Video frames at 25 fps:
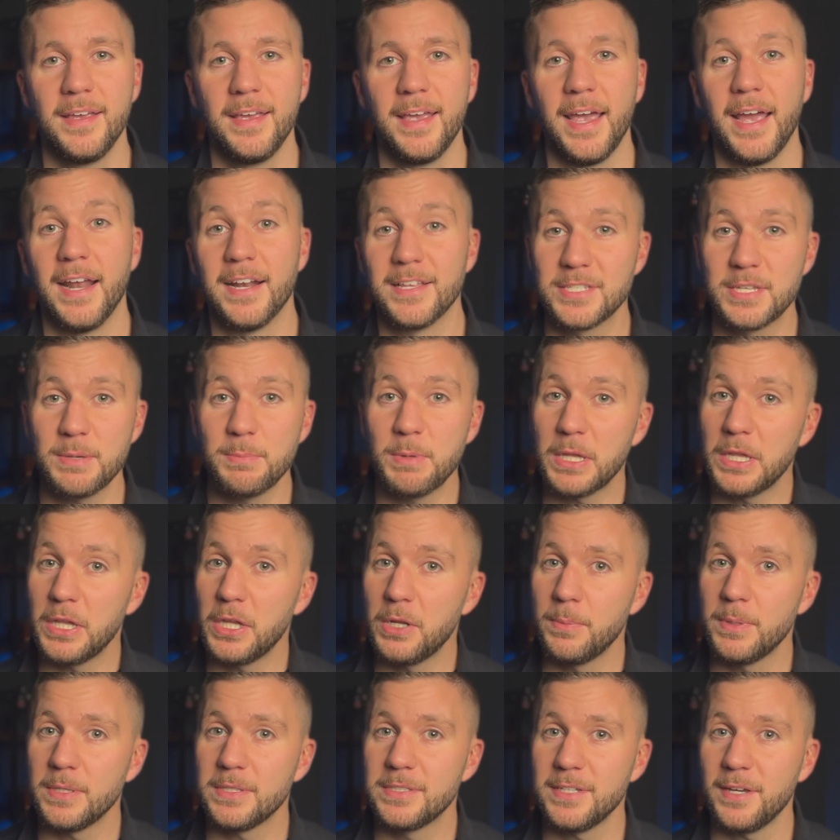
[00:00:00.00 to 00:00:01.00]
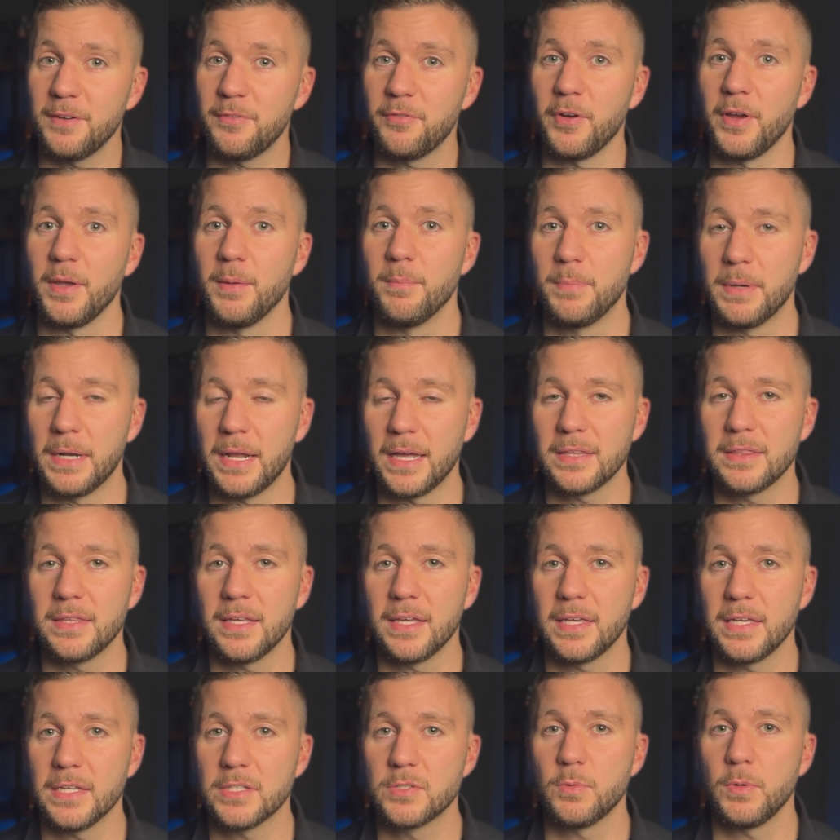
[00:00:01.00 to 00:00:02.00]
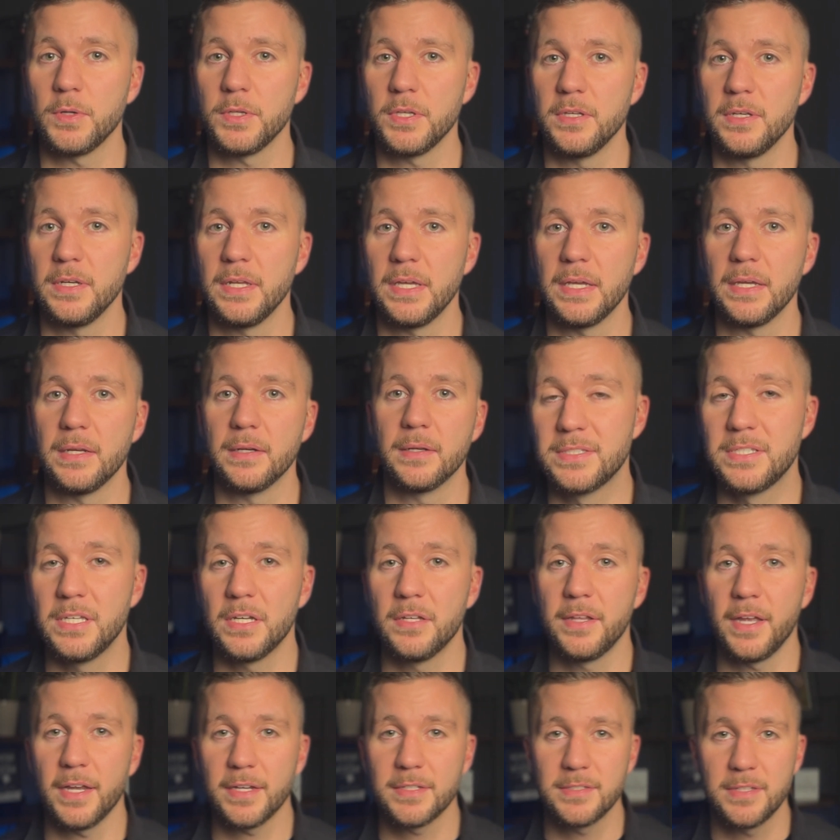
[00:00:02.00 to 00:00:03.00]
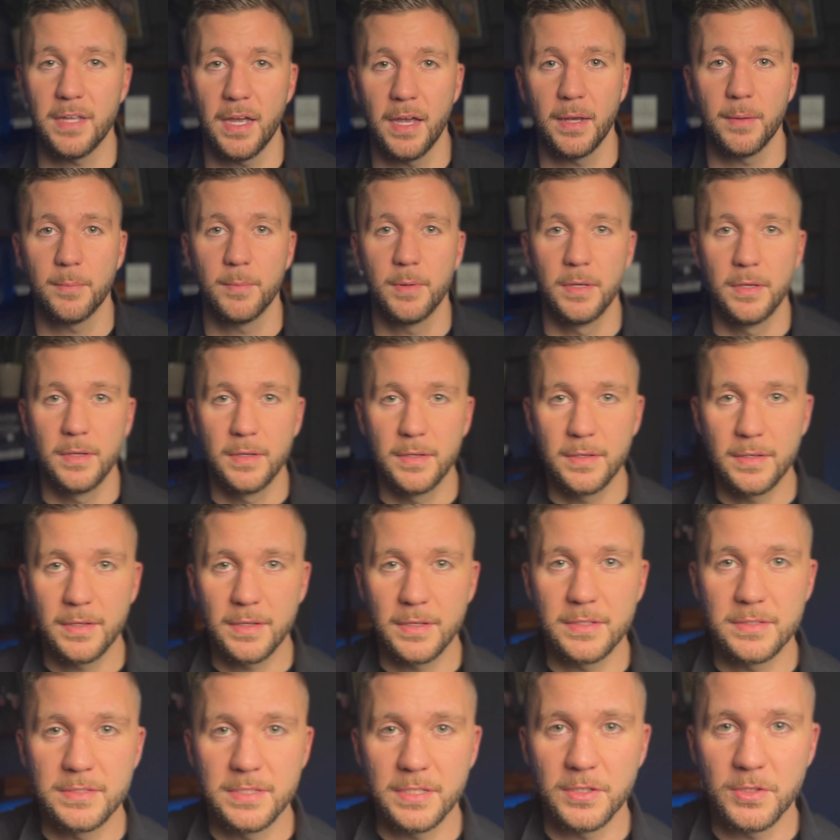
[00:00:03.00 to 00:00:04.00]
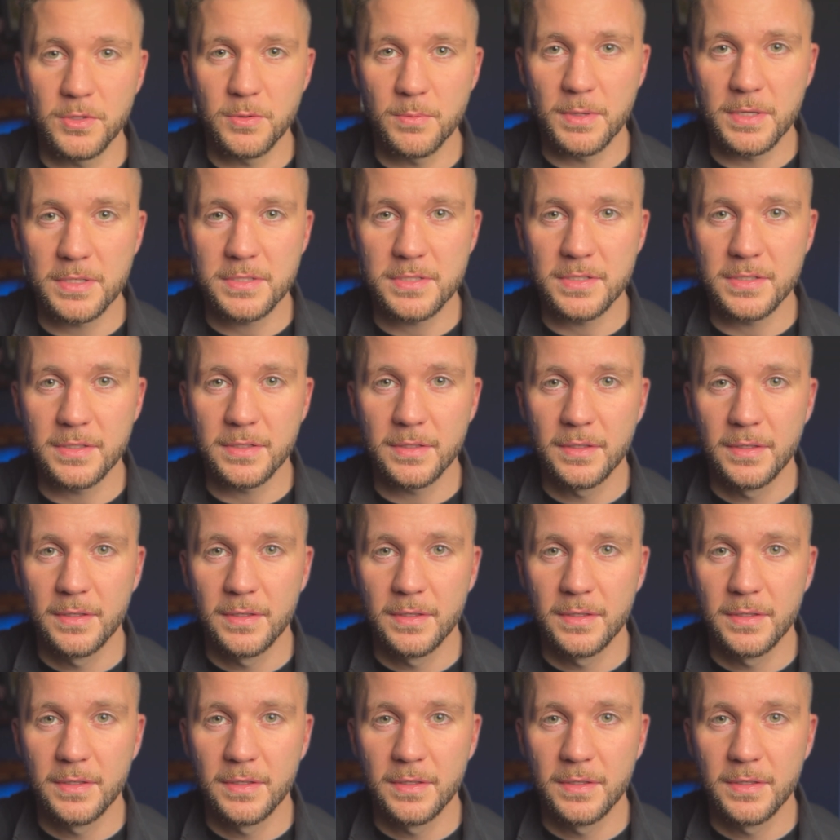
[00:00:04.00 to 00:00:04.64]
And it's gonna be a little bit different, but I think it's what you need. Until next time, continue mission.